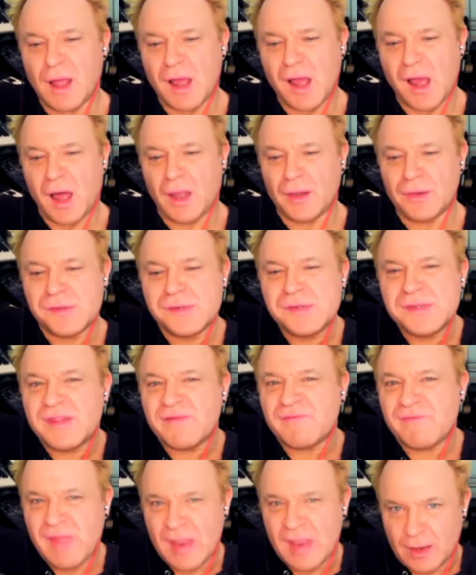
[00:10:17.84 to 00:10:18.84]

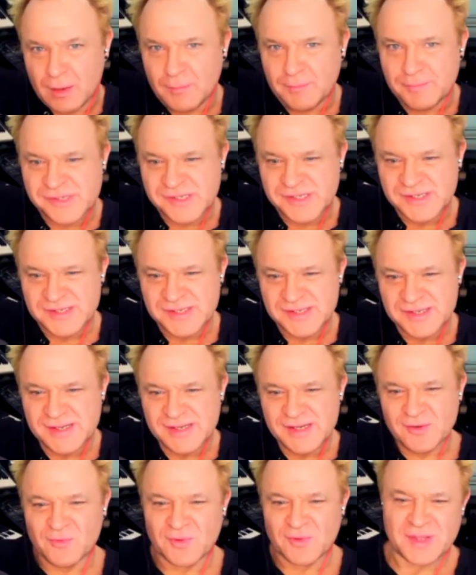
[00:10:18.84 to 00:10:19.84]
undeveloped,
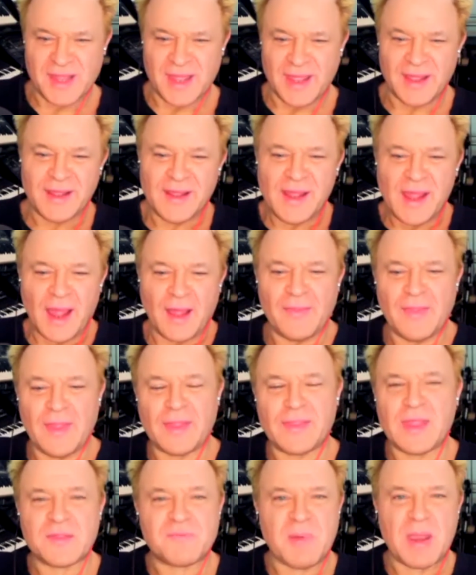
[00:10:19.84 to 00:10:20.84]
wasn't it? And
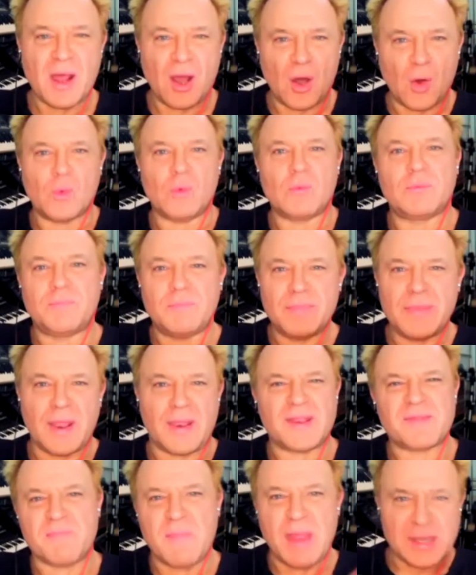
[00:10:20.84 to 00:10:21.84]
there's been a whole, you know,
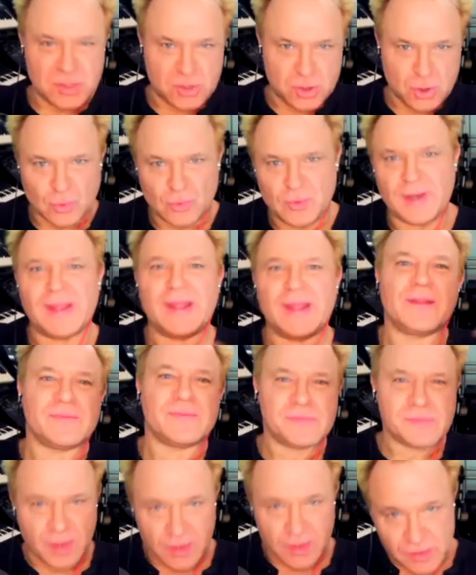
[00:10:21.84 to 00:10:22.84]
it's mentoring,
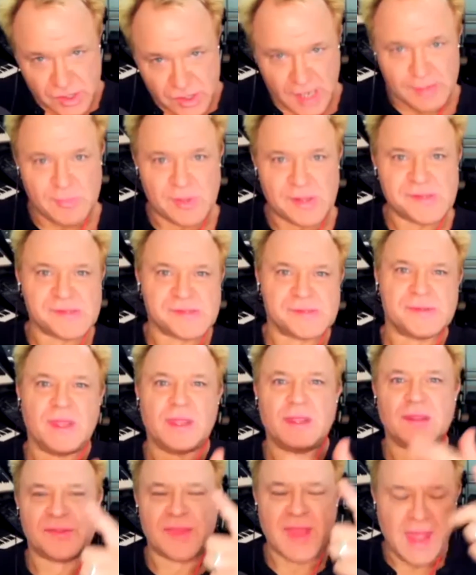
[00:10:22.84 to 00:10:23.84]
and Jamie
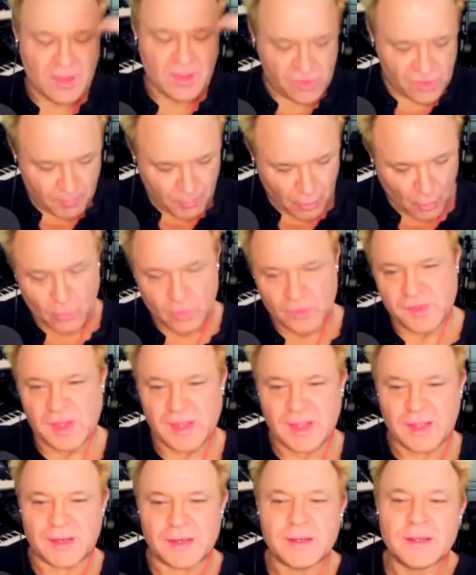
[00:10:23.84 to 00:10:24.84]
is there
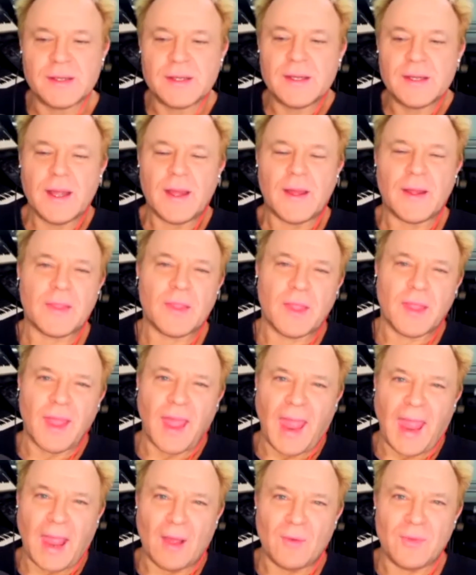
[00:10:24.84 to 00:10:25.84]
supporting. And
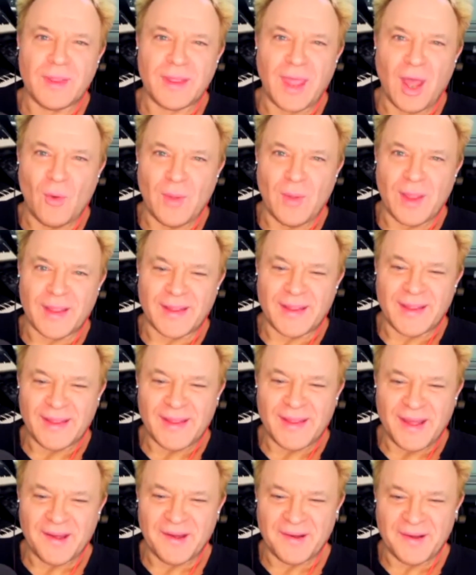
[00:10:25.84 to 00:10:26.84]
how are you going?
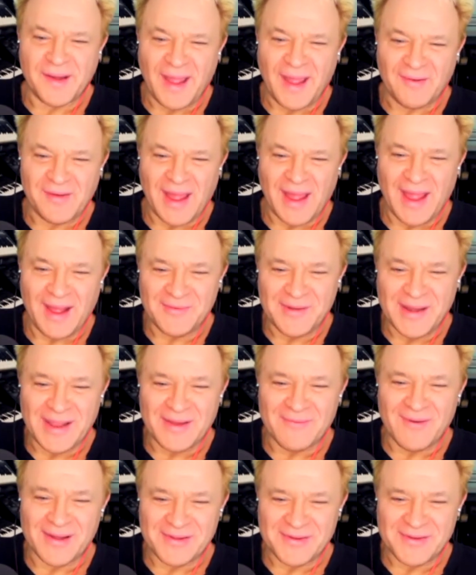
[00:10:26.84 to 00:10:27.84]
How
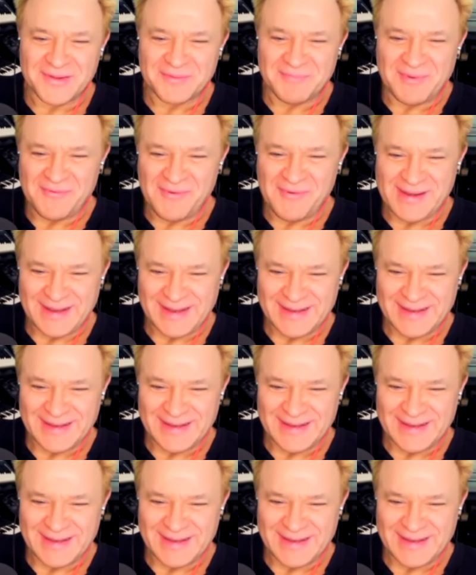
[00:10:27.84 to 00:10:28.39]
near are you to be ready?